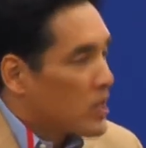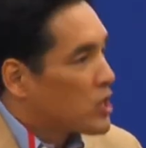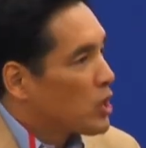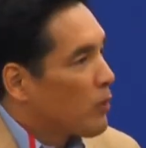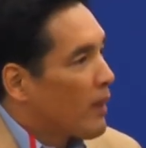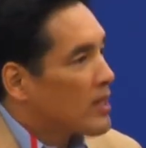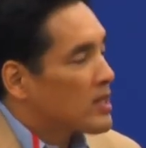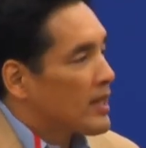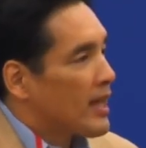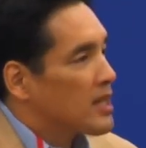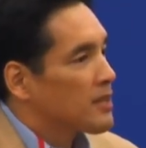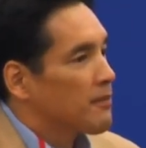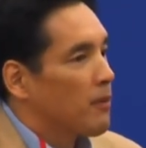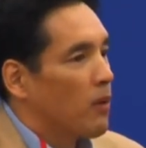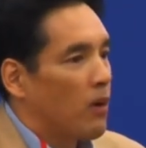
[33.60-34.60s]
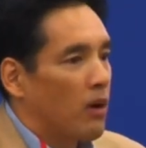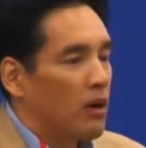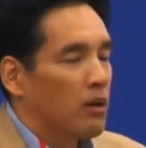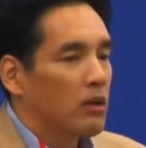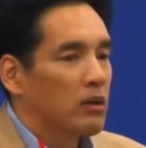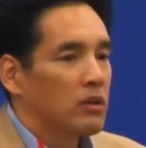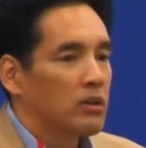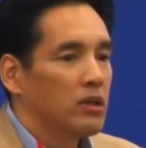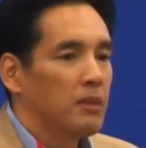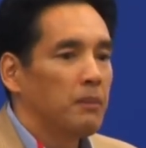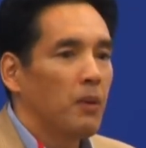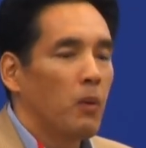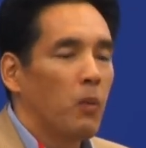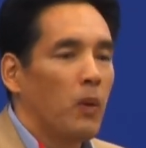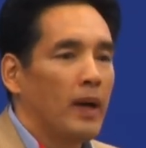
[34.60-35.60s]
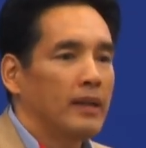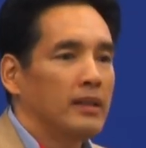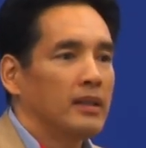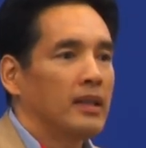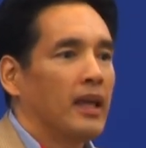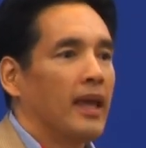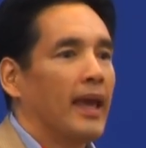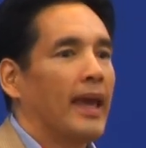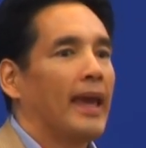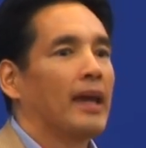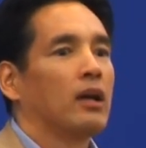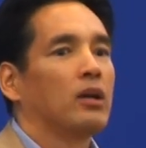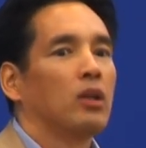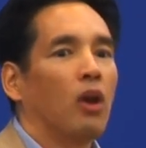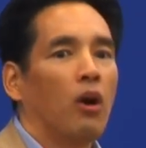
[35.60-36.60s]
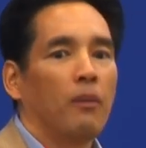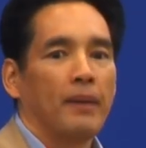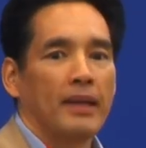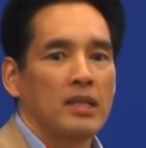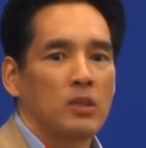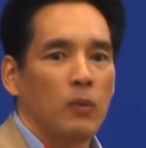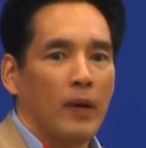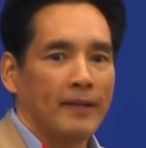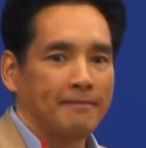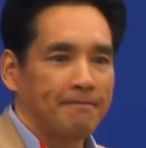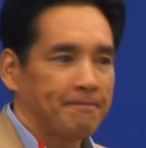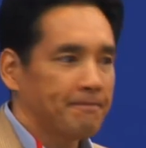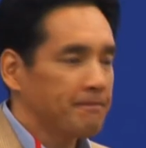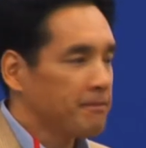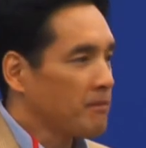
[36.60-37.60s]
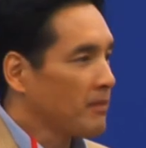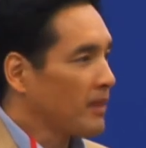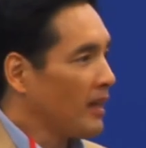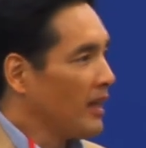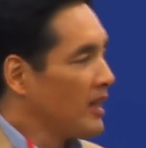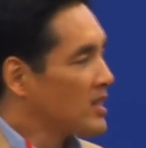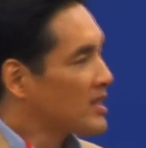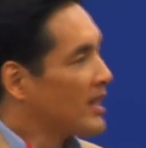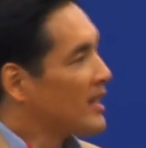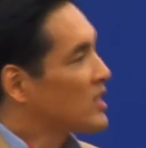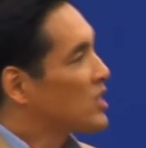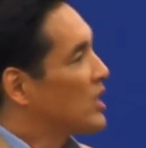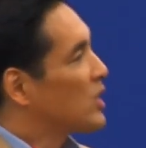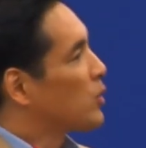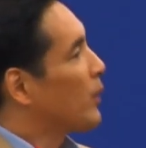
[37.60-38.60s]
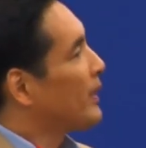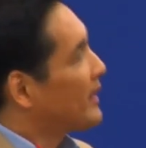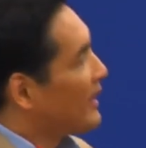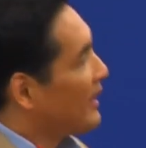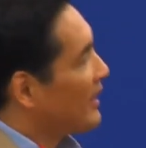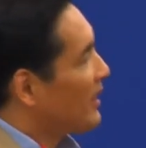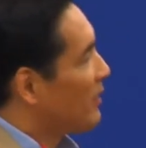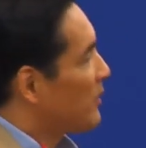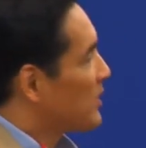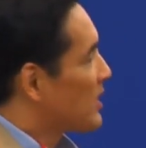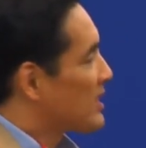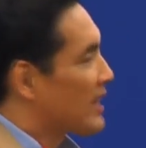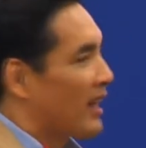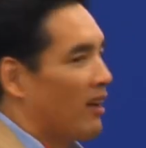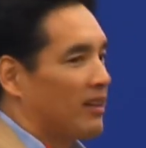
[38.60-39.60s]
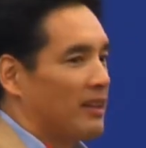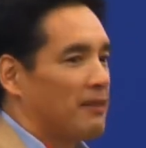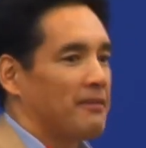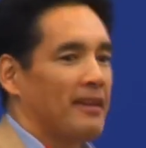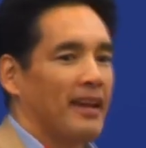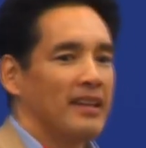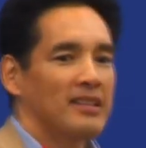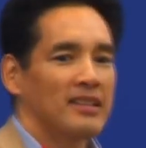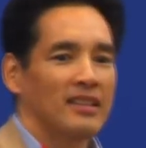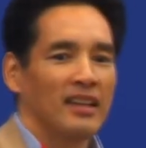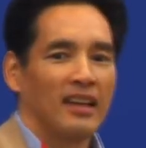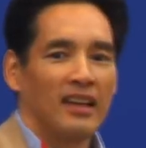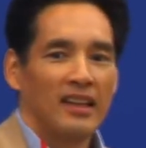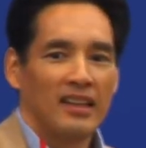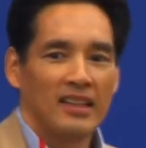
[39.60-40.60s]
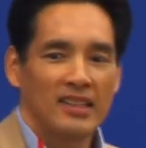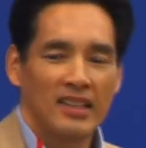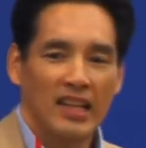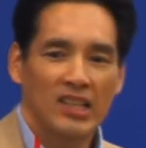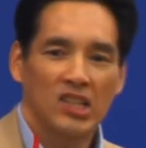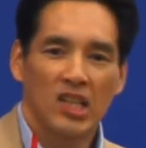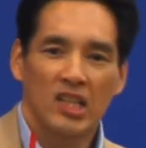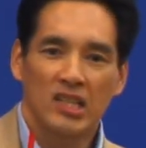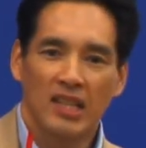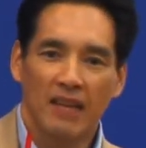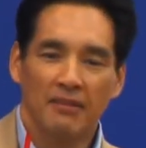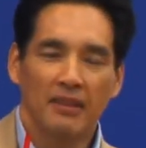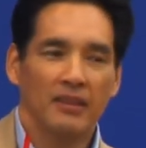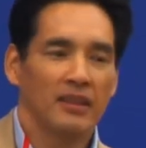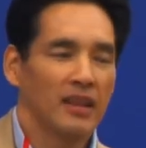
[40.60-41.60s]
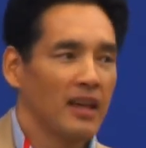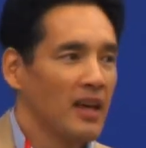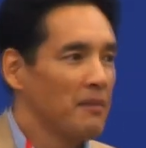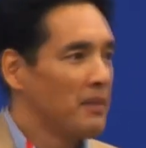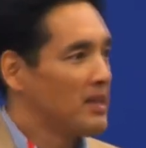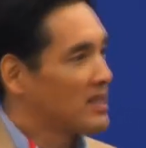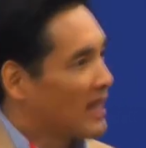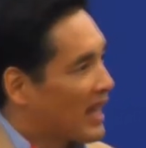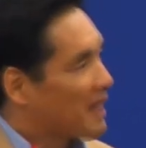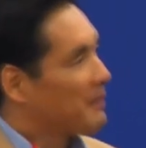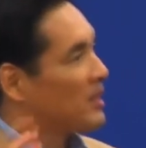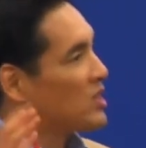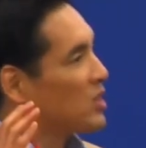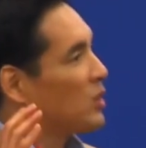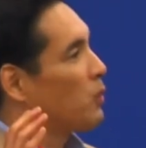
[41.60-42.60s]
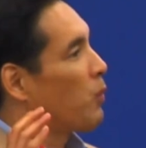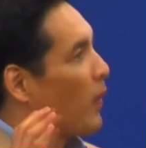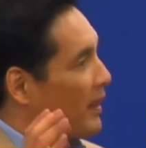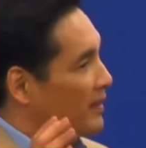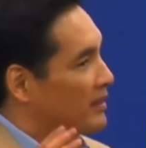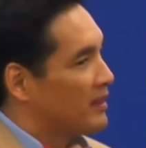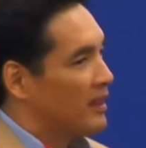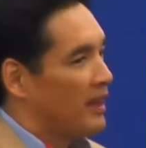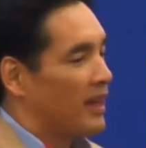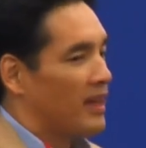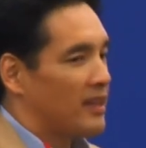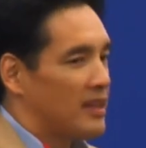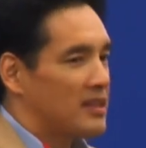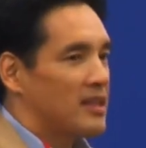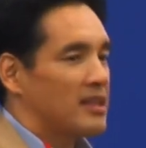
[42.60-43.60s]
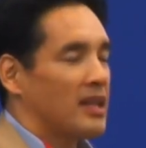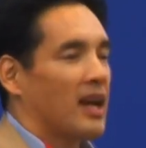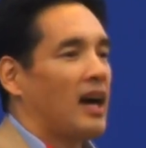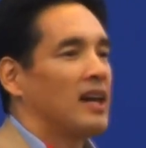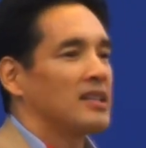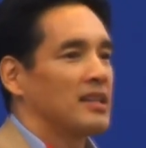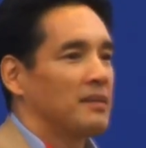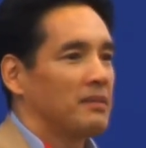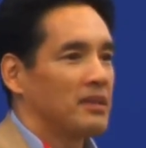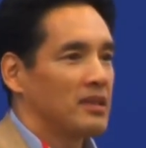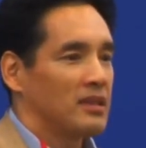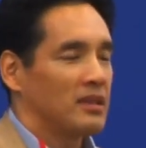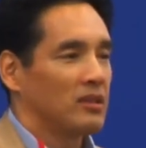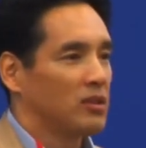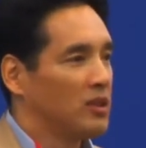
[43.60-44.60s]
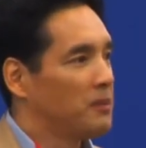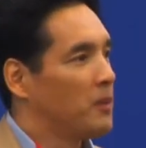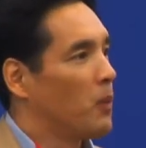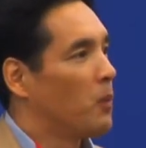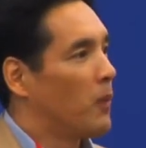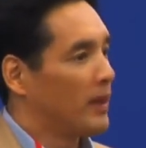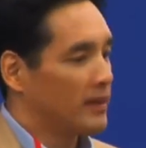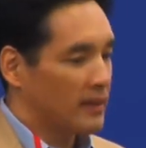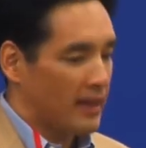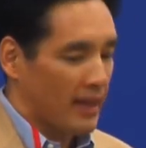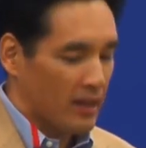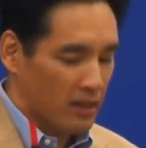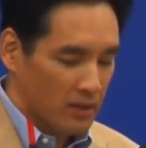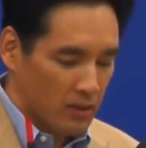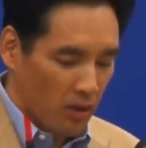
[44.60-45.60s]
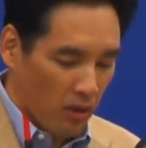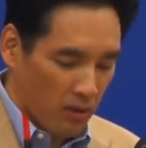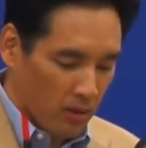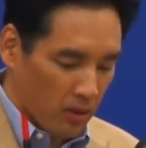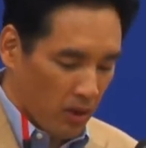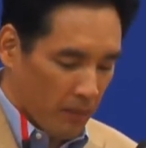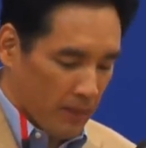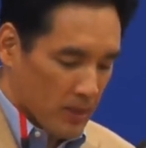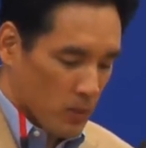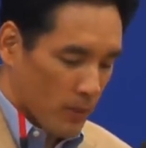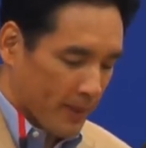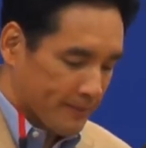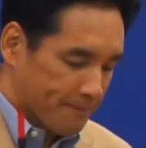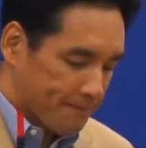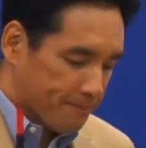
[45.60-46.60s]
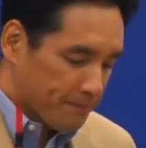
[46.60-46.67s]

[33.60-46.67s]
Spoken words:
G1 stands for Group of One, and Globe is One. It's not G20, which is held in France. It's not G7, but it's got to be G1. And this is a concept. This Group of One, and Globe is One.